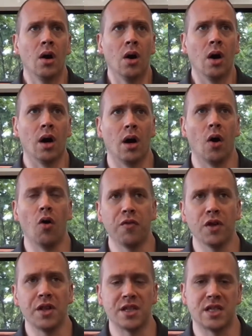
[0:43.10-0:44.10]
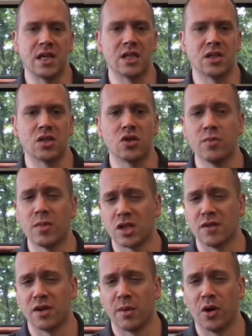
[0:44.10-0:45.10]
hopefully this isn't too much
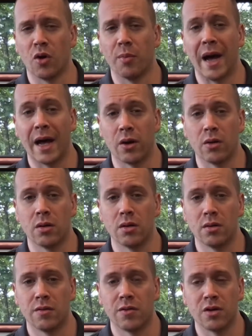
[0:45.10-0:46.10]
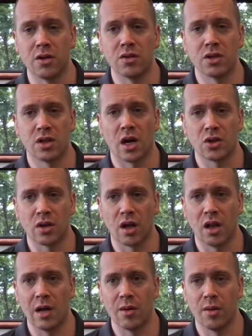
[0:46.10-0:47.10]
of an uphill battle for you to talk to the
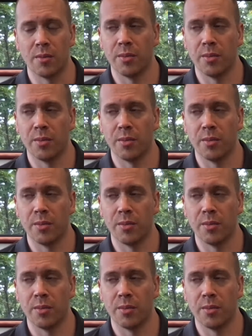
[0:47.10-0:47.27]
client,